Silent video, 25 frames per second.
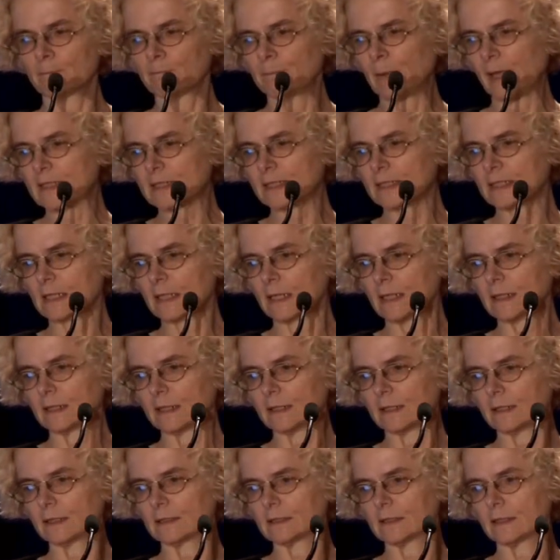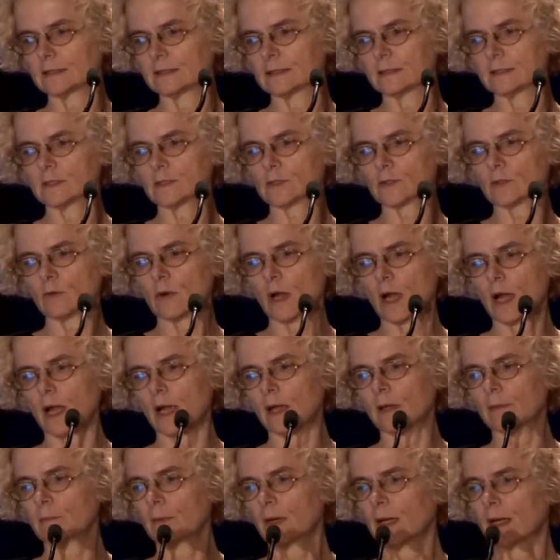basically it is
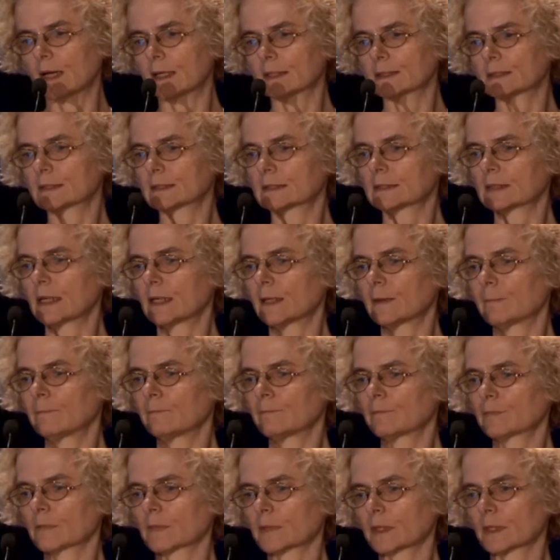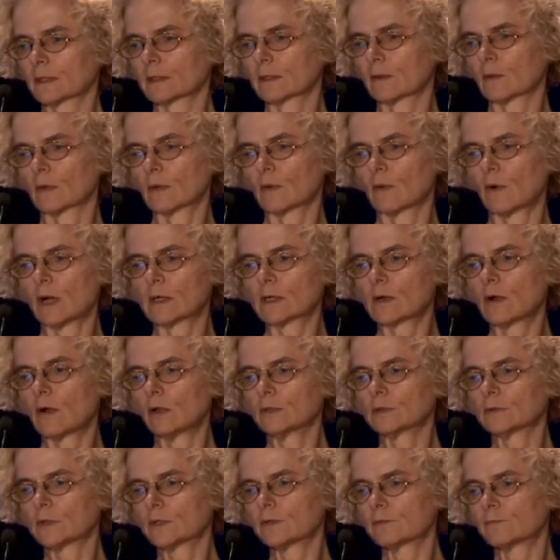described as
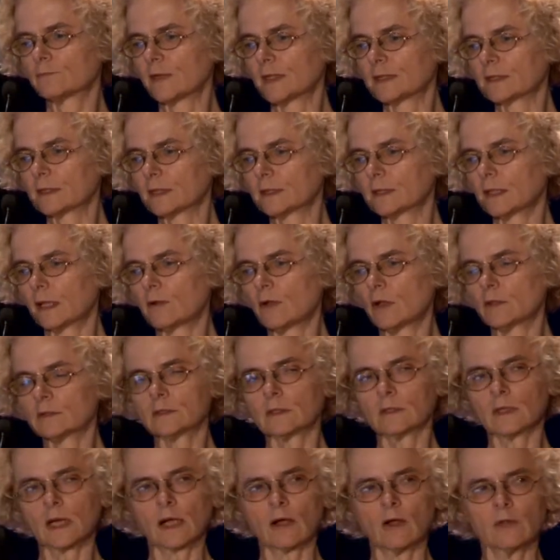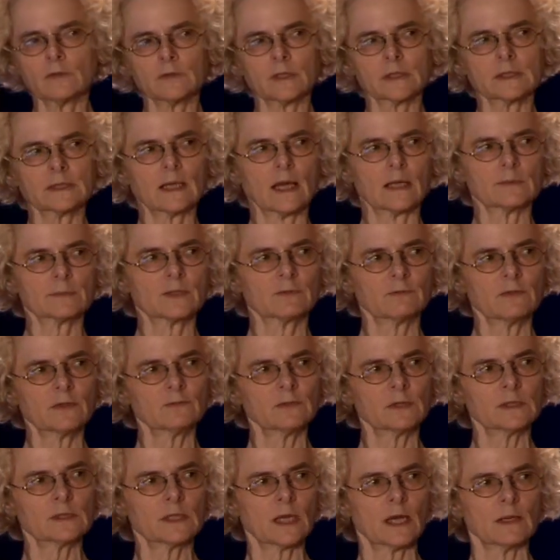100 fentanyl, 100 times,
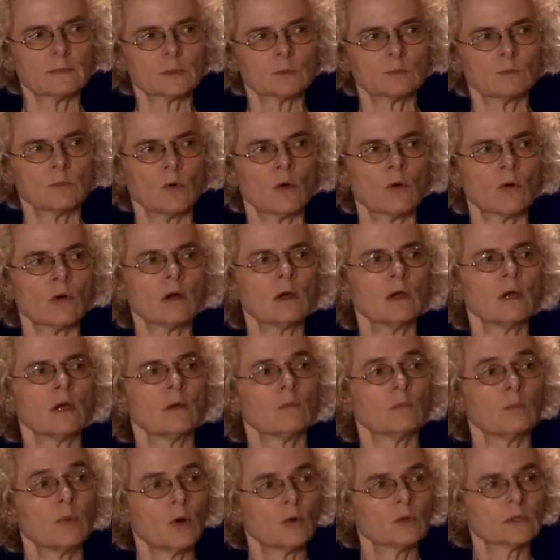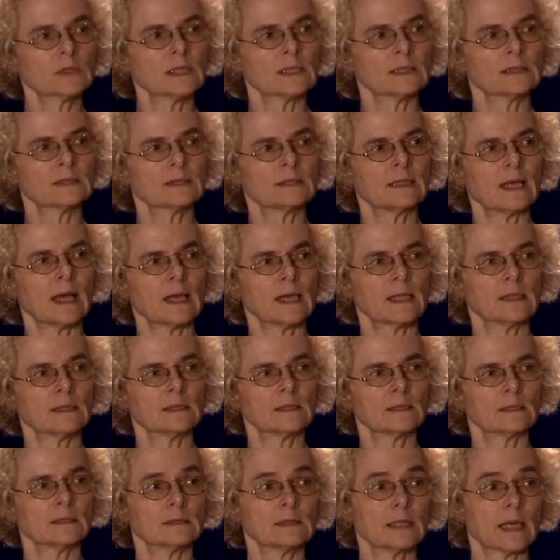50 times more potent
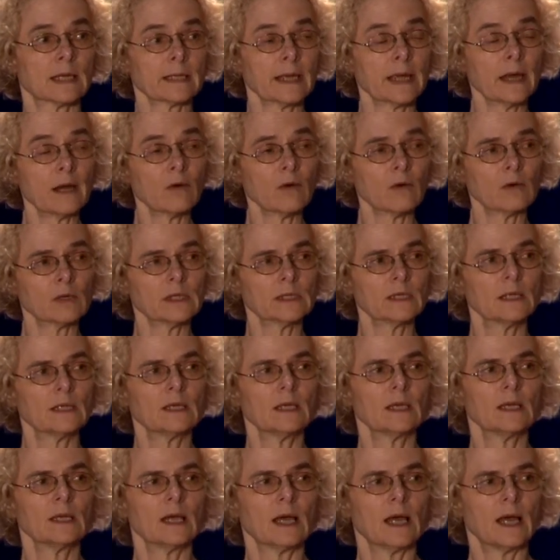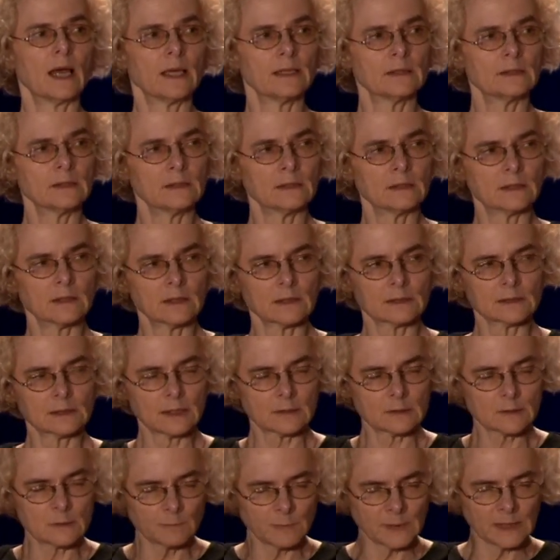than heroin. And
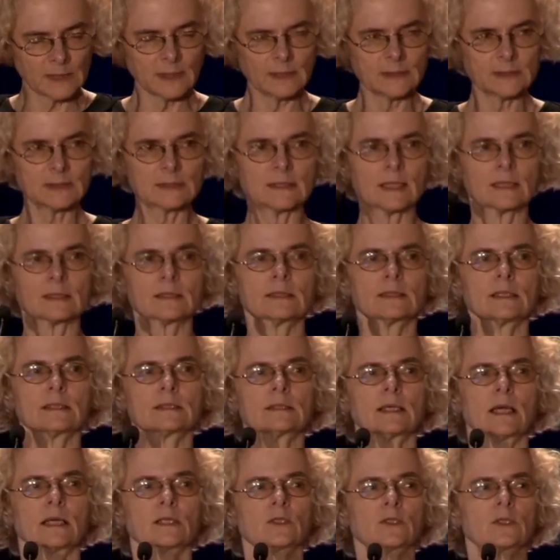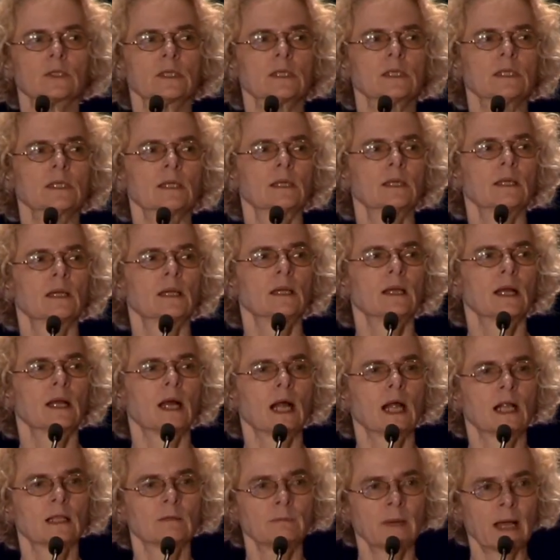there's been instances actually,
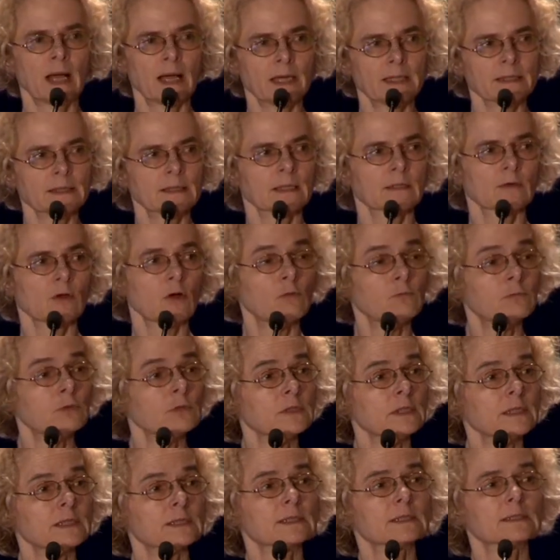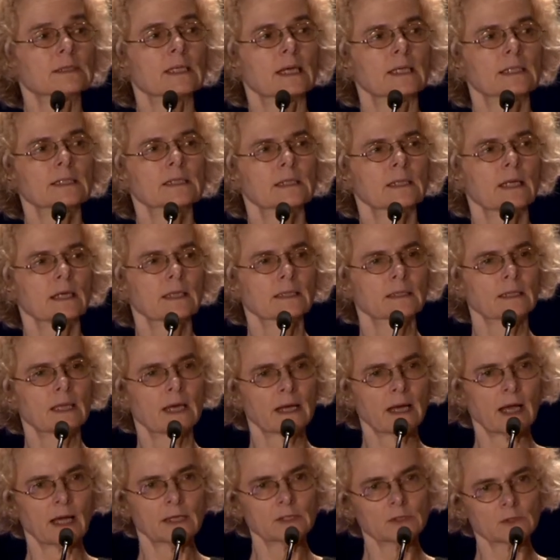albeit, and hopefully it stays like
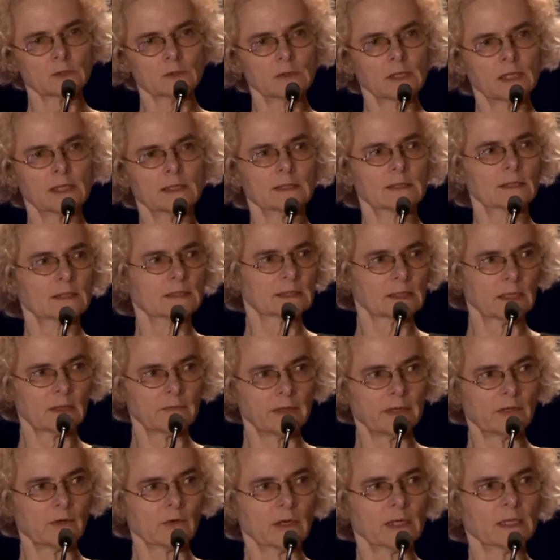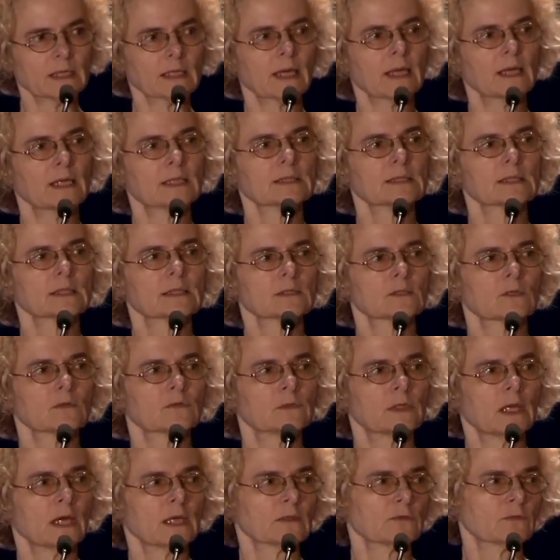that, isolated 7 or 8 cases
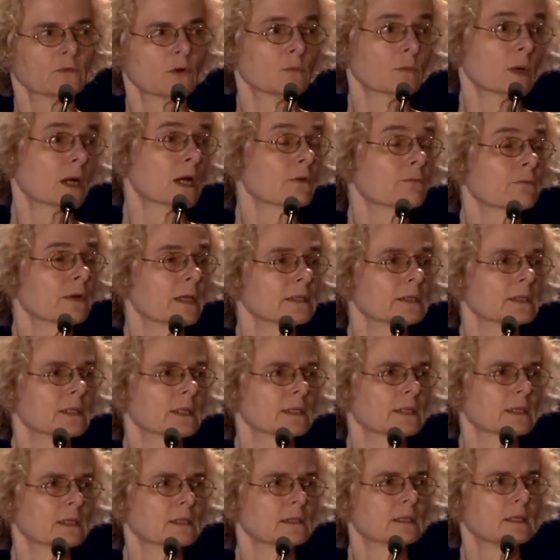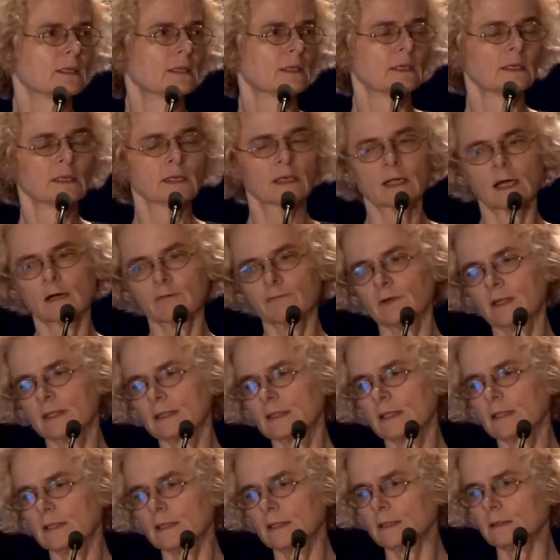of death from carfentanil.
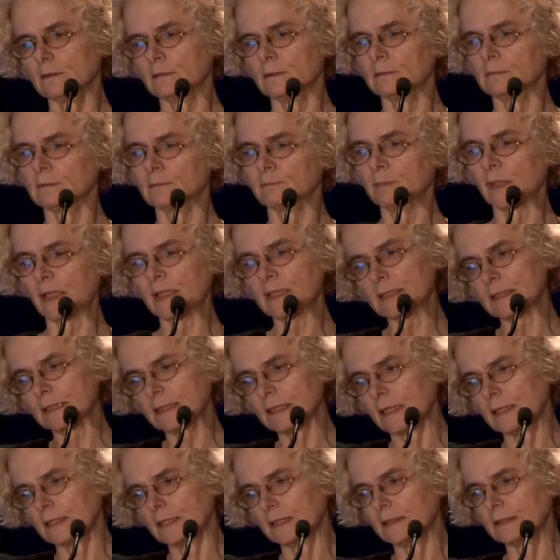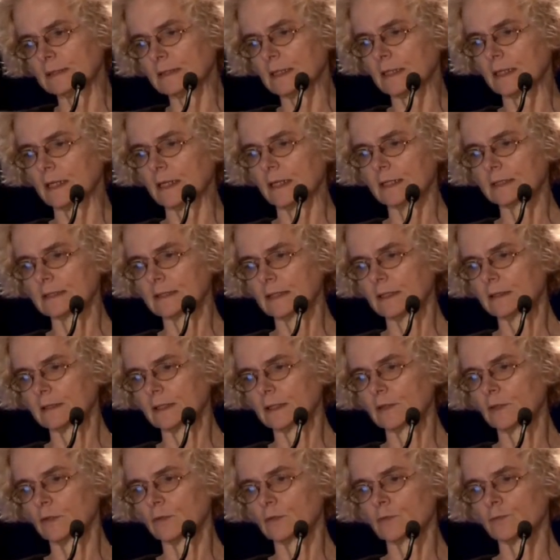Carfentanil basically is an
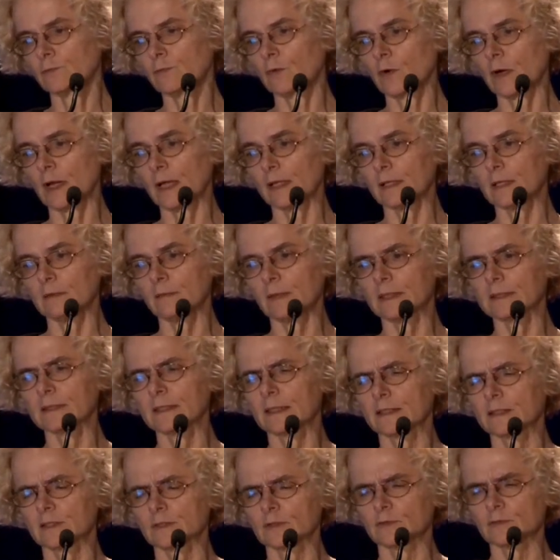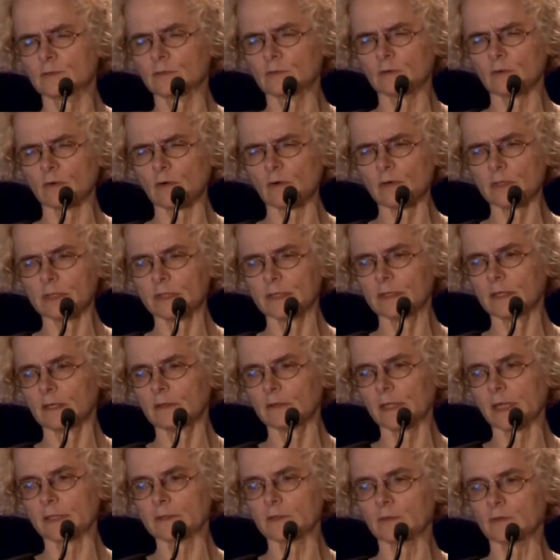anesthetic used for elements,
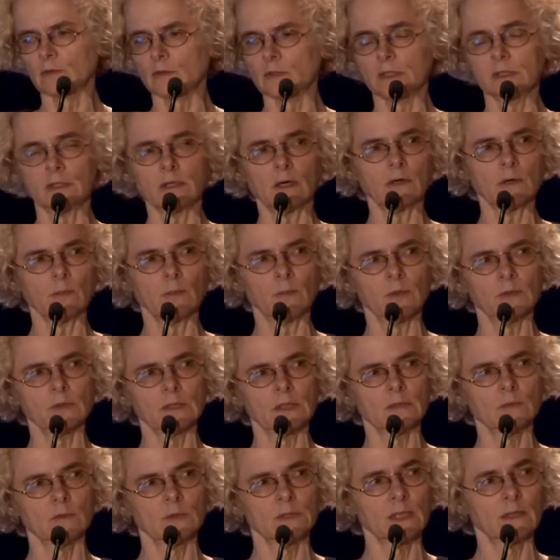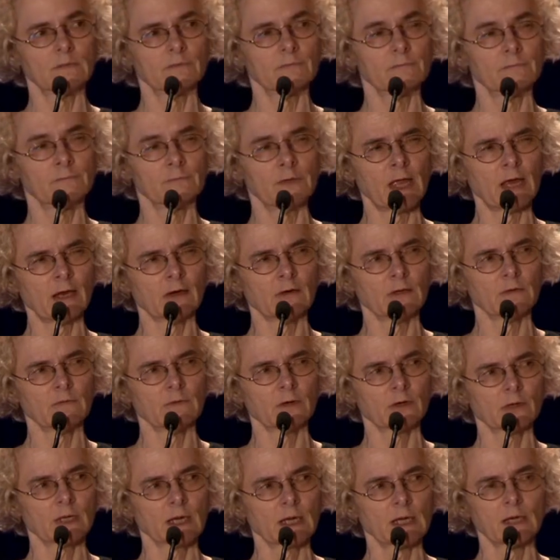extraordinary potent, with a very,
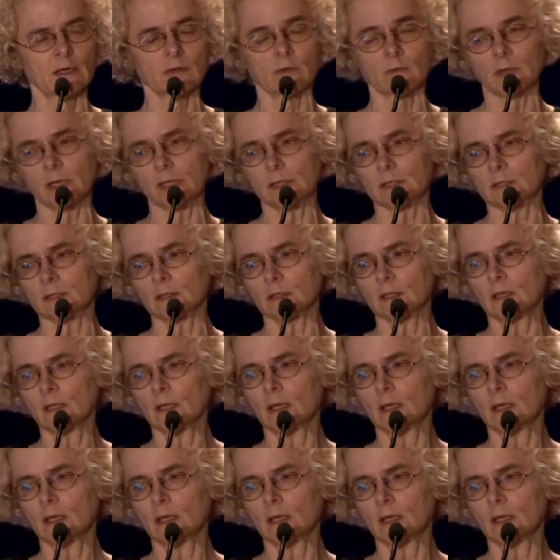very high rate